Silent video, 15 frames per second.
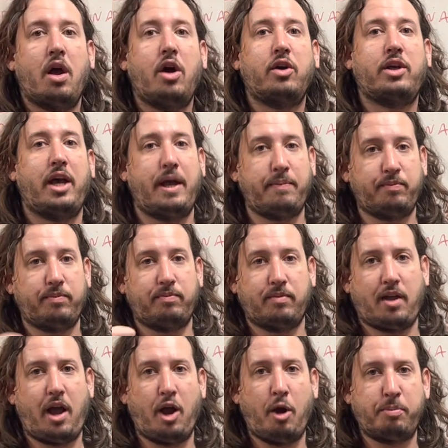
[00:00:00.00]
Okay,
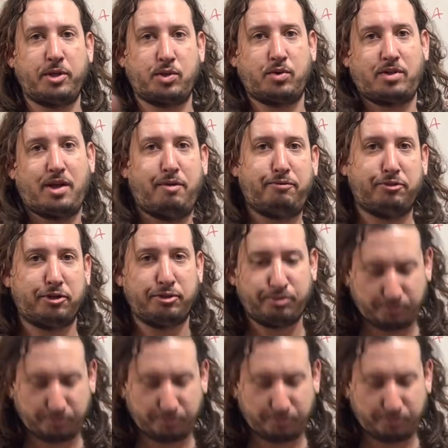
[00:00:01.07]
I hope this was helpful.